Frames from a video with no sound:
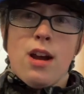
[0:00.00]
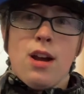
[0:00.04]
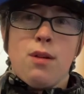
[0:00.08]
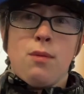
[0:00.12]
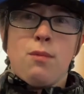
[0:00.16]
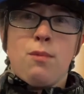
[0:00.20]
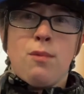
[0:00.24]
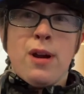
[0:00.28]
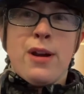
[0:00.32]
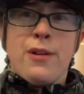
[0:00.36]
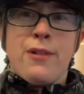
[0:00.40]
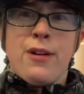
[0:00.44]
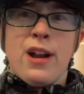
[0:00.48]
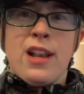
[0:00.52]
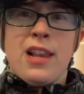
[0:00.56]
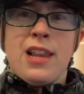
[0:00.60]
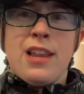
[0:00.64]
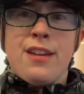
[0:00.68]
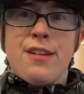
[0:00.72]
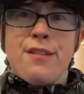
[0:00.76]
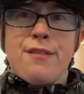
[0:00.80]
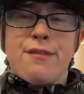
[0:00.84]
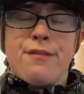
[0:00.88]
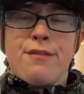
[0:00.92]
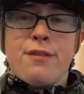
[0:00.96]
Where I
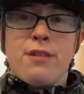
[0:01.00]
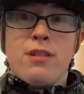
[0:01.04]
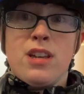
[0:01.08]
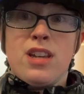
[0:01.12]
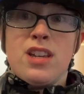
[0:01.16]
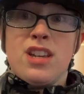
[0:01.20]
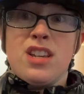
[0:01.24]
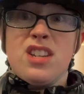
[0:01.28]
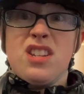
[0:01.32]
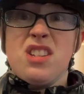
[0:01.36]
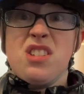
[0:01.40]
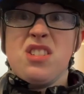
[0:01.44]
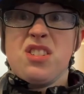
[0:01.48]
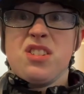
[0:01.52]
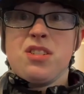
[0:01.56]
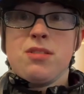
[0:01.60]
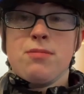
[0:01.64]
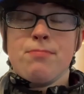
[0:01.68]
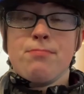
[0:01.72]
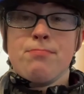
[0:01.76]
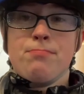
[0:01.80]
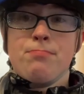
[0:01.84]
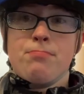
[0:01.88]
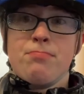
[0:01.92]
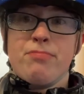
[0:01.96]
live is
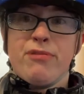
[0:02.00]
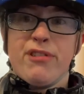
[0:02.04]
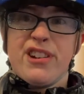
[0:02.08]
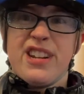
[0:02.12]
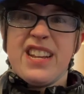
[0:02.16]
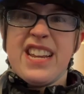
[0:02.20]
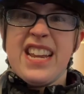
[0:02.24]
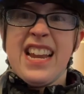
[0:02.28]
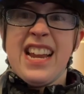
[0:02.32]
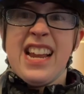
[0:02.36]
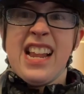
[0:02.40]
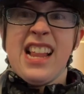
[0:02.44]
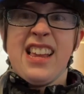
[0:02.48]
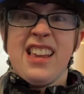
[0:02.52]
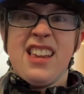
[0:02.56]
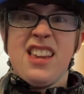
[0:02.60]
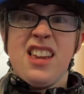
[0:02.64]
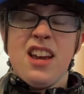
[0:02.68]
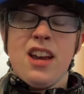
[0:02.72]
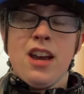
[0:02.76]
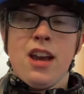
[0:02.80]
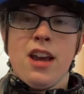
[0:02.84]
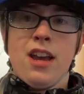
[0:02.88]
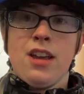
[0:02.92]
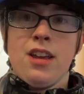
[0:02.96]
pretty hilly
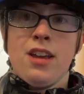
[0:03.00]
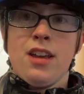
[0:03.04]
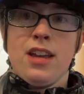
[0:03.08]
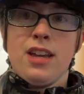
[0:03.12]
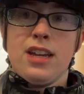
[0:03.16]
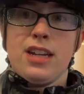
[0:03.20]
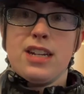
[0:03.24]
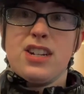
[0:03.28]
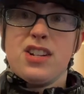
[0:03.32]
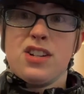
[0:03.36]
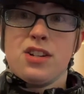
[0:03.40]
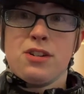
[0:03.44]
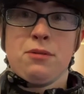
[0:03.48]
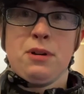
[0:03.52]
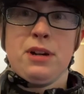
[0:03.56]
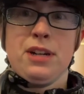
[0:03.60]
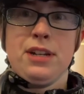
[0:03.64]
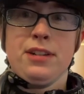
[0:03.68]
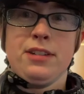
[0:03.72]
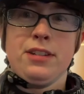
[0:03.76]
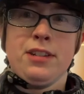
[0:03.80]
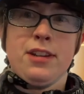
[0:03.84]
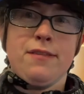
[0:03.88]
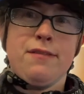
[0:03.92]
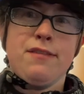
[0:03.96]
and it's quite
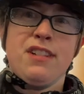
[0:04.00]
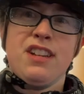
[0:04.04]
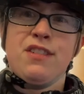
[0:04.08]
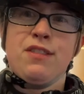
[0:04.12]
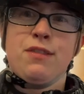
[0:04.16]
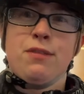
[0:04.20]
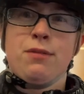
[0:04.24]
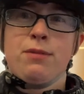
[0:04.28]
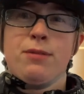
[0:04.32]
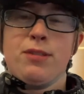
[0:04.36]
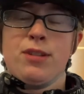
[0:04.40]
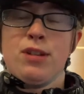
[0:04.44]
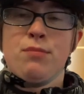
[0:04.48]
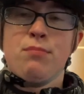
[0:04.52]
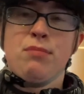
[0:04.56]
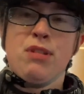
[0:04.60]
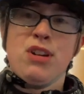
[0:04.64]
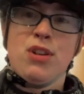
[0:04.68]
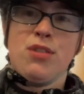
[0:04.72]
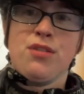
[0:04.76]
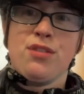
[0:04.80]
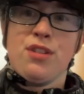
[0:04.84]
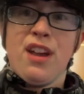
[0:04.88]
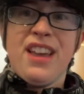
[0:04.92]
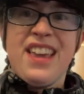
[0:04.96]
deceptive. Some
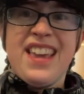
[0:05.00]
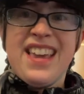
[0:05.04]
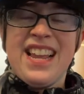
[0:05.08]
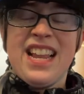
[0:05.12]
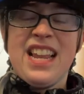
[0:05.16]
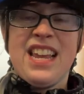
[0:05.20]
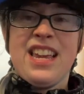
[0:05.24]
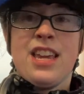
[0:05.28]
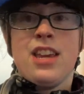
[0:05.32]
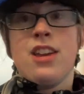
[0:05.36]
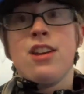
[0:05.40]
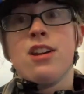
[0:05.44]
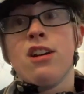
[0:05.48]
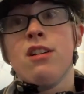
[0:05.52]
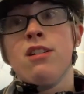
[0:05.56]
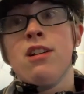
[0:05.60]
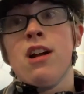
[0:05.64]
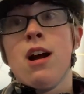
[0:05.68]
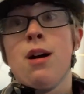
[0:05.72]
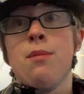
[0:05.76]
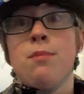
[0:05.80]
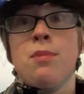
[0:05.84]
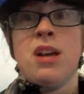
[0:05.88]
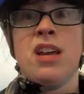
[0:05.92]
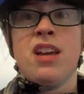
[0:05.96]
parts are hilly, going up,
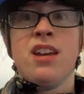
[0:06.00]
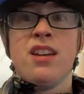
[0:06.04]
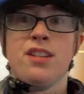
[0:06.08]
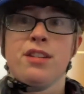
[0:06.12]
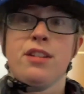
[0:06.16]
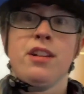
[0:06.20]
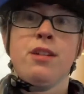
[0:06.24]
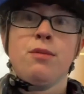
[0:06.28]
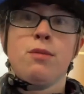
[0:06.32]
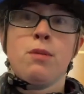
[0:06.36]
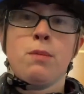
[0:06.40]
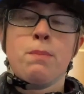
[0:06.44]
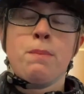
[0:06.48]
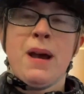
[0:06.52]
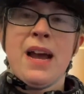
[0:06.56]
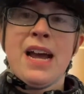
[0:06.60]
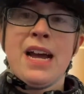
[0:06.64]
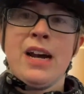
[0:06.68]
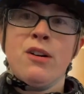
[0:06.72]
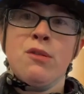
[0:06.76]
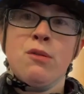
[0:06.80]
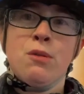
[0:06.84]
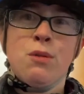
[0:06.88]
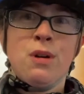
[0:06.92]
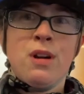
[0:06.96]
some
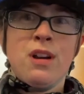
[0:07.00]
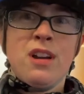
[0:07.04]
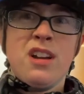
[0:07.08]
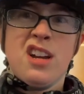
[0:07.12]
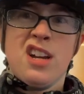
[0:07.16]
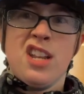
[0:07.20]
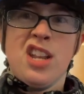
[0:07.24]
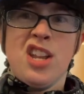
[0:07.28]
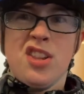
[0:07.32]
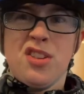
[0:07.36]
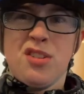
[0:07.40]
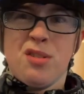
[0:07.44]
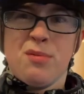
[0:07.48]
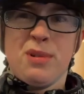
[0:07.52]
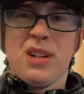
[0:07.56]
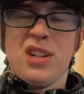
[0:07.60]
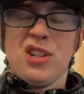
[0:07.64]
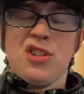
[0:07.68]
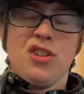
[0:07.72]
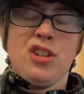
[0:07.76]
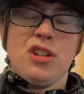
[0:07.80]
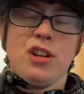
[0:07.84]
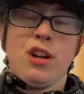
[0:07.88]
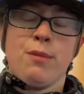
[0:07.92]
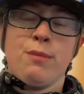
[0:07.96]
battle, and some parts you
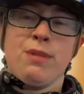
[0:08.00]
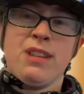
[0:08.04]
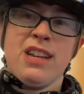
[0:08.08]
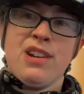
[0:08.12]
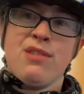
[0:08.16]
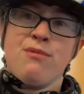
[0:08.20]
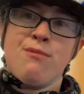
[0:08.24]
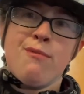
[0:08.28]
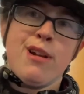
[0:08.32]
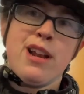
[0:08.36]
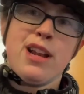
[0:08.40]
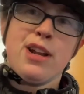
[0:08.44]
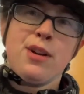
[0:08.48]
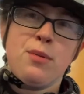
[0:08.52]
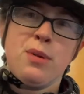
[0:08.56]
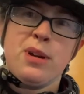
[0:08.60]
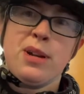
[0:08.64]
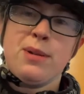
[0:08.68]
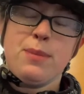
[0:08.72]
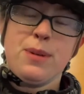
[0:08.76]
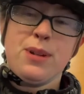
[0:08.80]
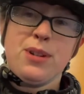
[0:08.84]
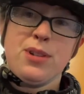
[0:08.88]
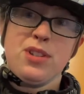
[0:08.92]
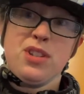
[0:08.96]
come down really quick
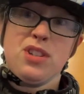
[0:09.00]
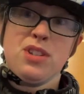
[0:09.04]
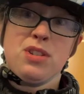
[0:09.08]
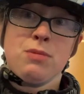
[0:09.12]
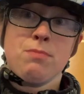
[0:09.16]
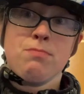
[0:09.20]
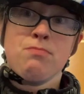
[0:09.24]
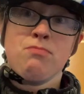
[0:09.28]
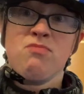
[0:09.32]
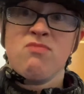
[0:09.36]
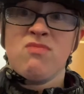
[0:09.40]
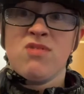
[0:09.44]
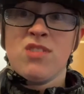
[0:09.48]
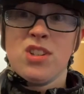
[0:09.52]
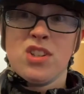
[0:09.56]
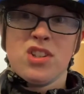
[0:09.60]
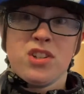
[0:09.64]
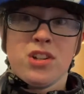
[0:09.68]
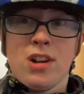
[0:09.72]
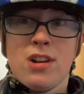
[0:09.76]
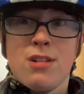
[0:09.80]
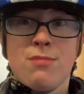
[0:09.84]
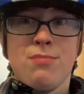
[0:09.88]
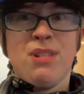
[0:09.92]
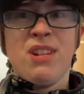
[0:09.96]
because it's a slope.